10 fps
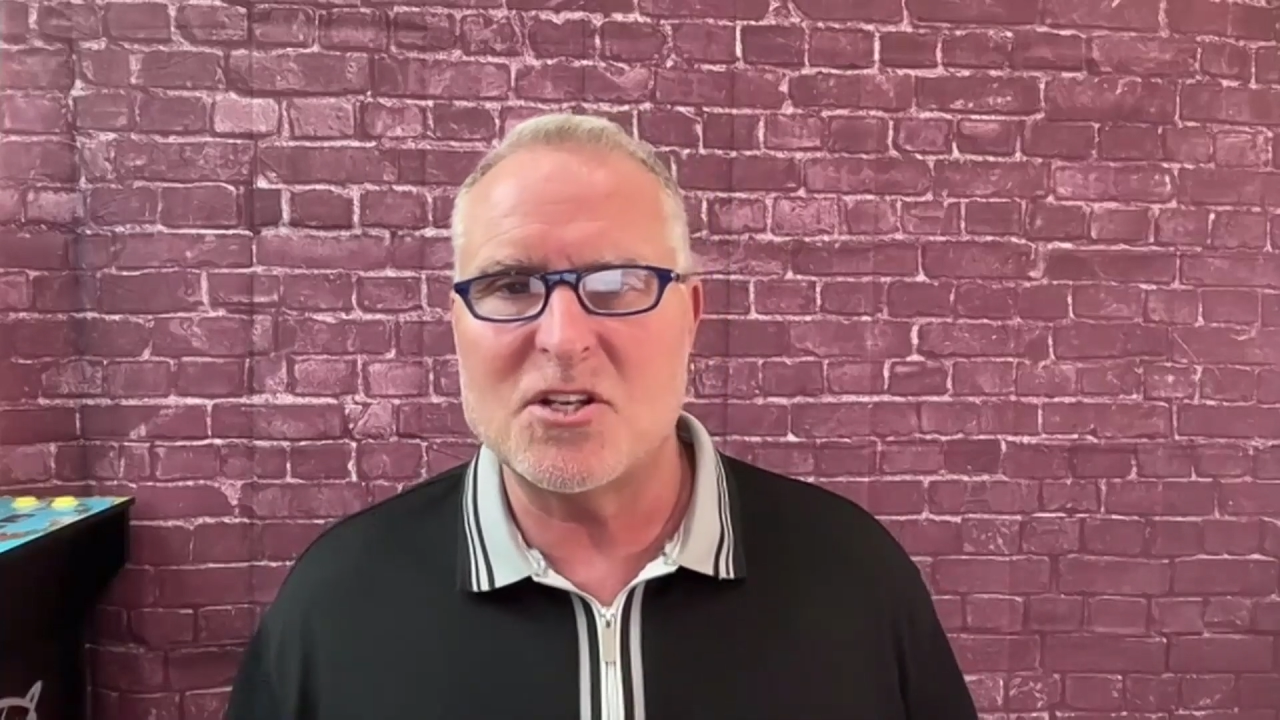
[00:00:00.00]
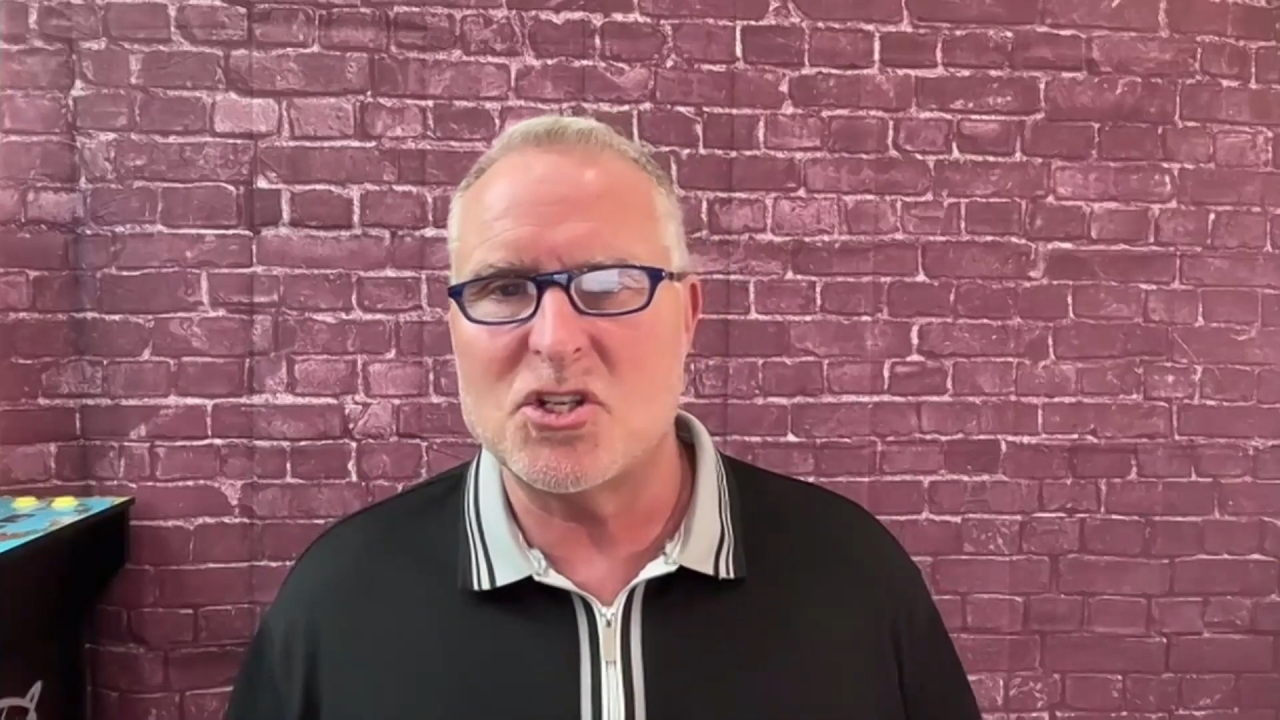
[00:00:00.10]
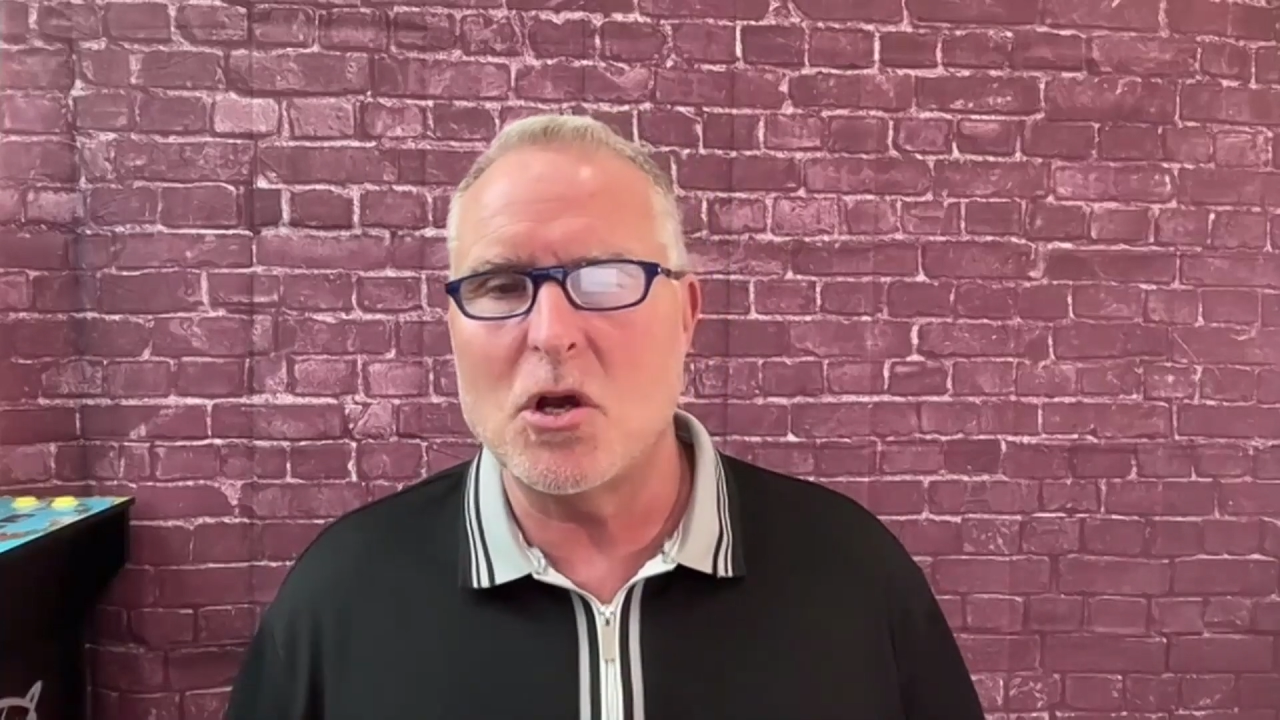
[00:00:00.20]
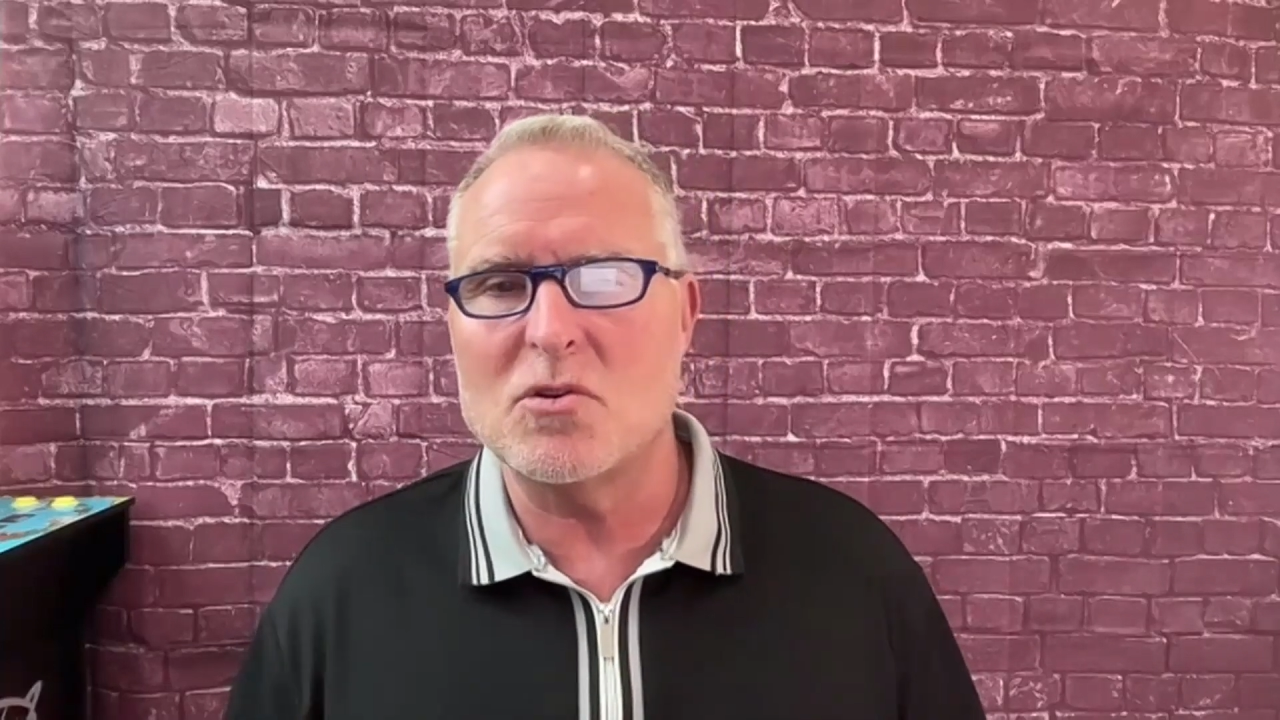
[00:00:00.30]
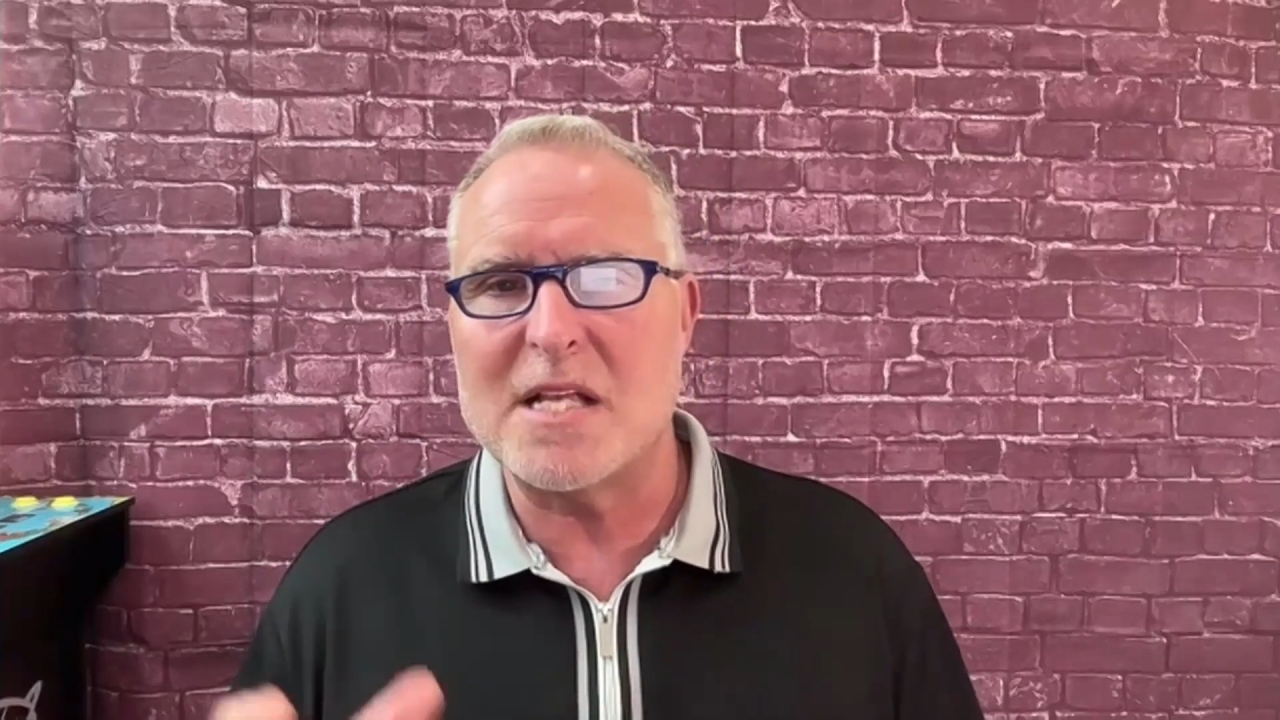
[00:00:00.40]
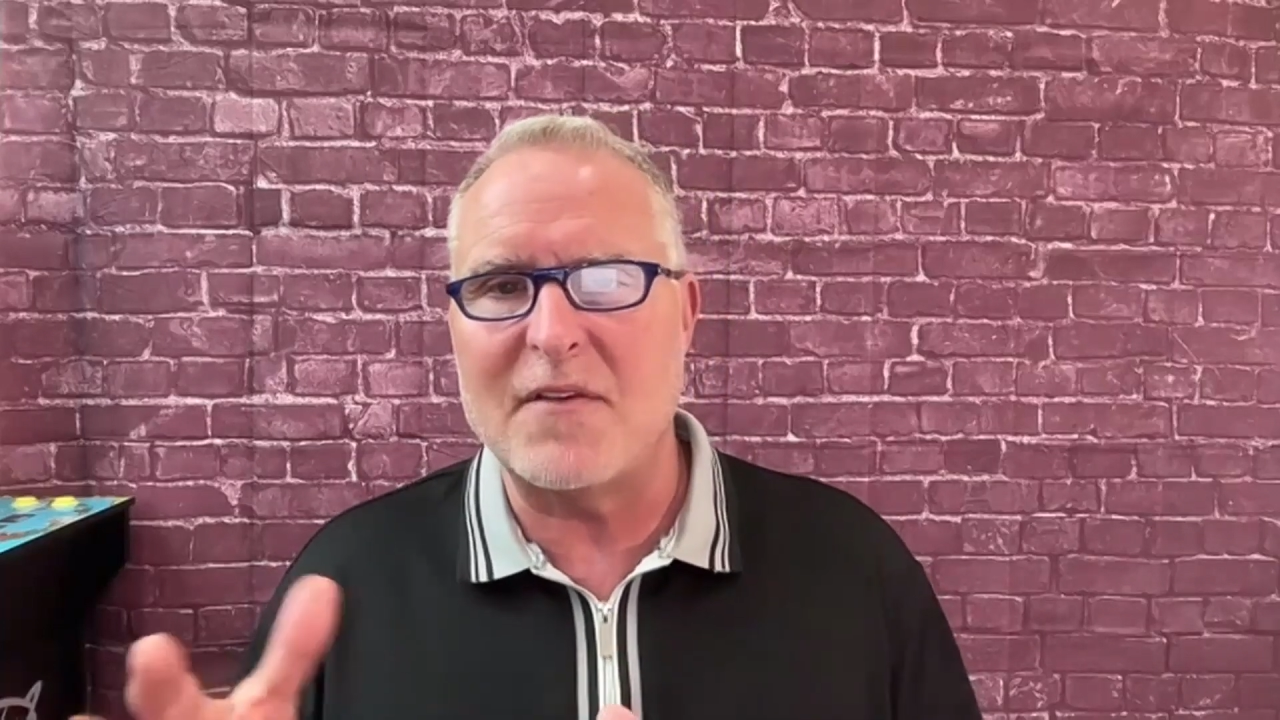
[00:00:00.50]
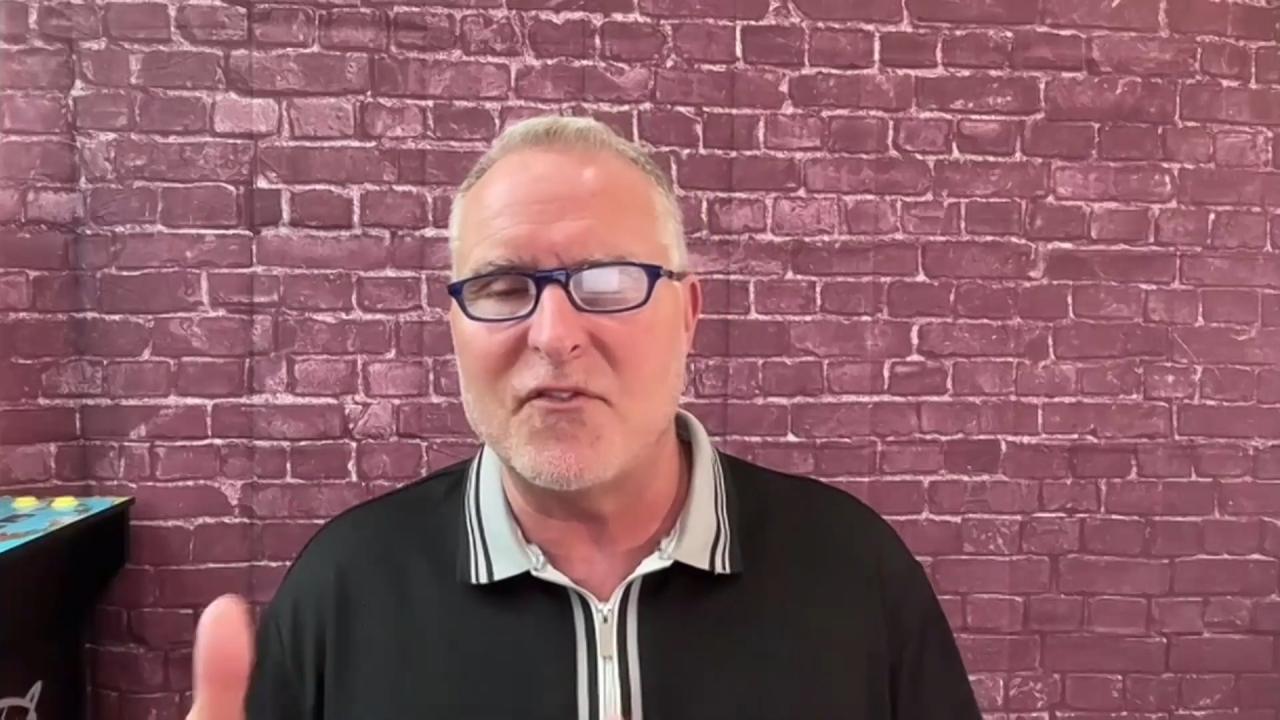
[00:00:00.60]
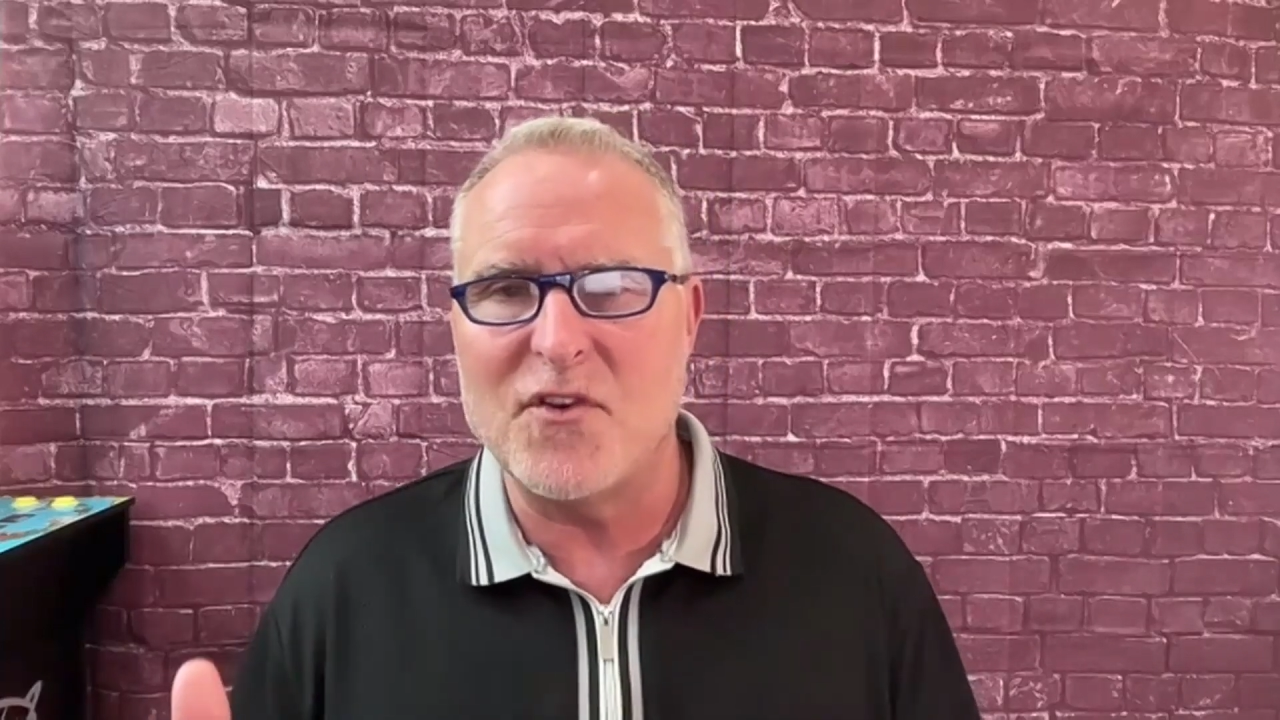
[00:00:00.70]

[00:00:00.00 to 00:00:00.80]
shows that